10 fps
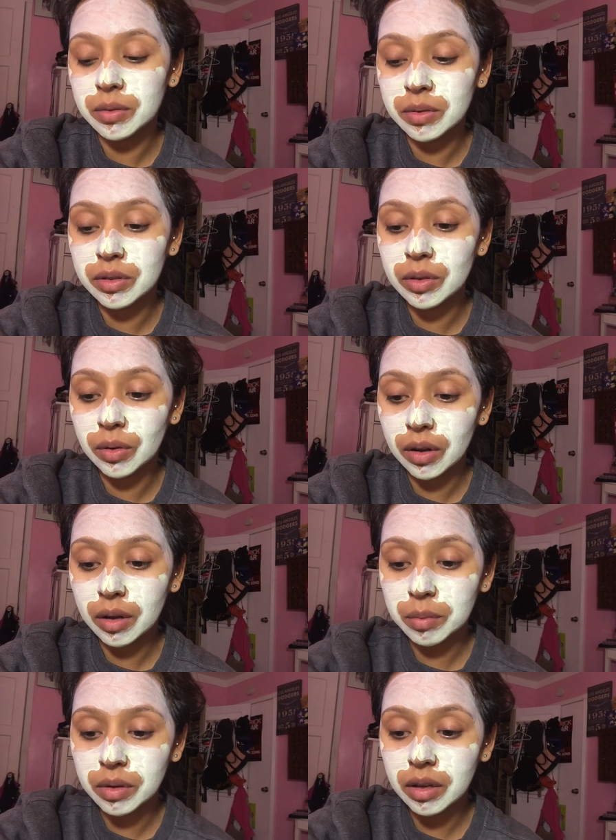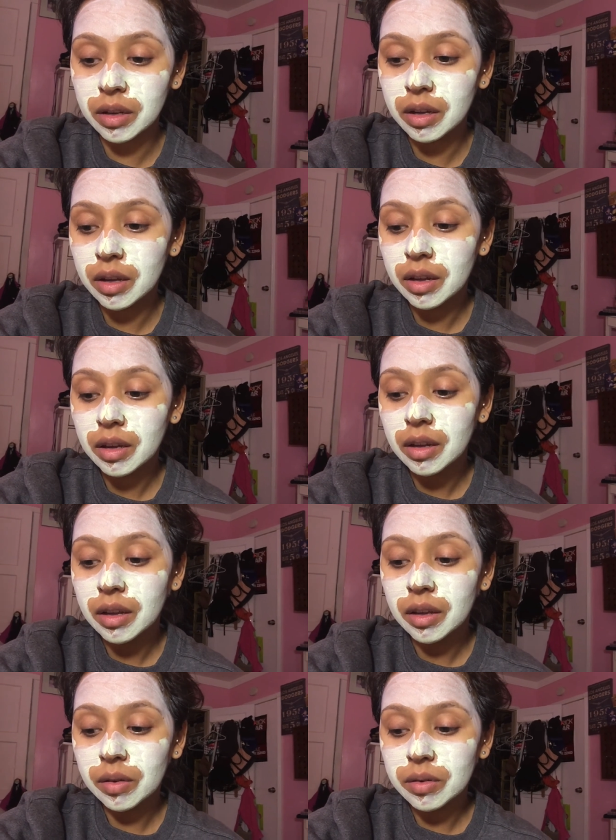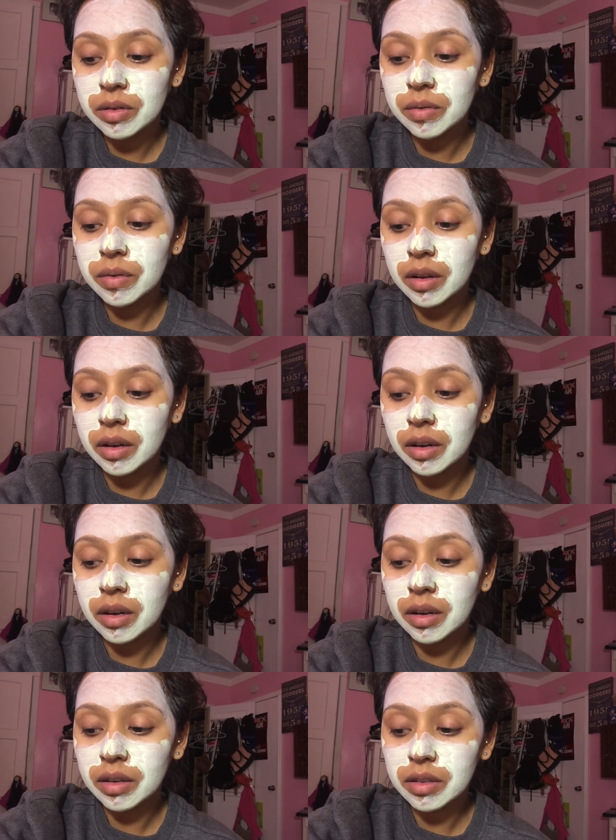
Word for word: She was so happy it was fun.